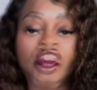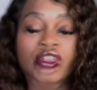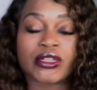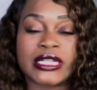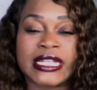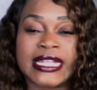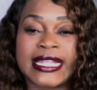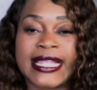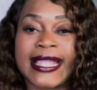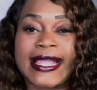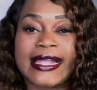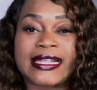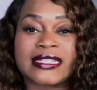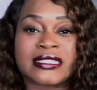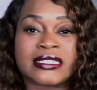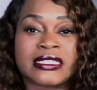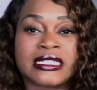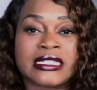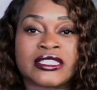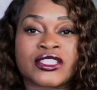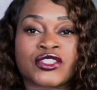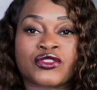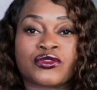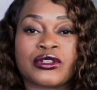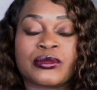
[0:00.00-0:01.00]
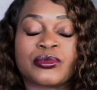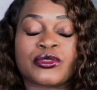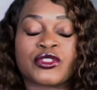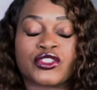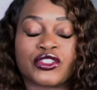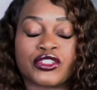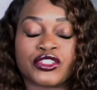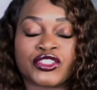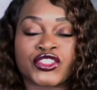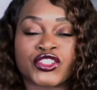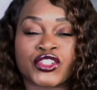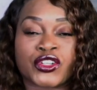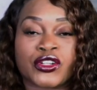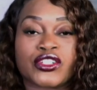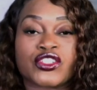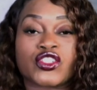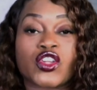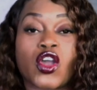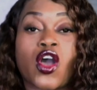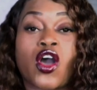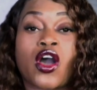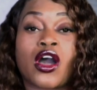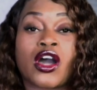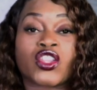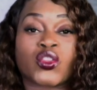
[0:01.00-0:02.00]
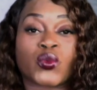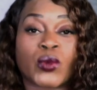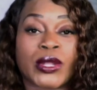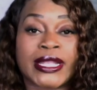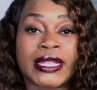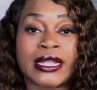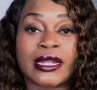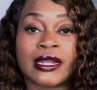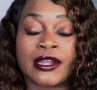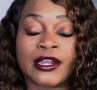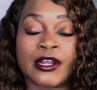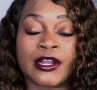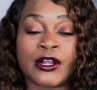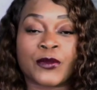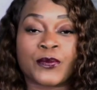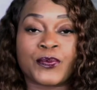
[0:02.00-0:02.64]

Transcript: He has the scriptures turned all the way up.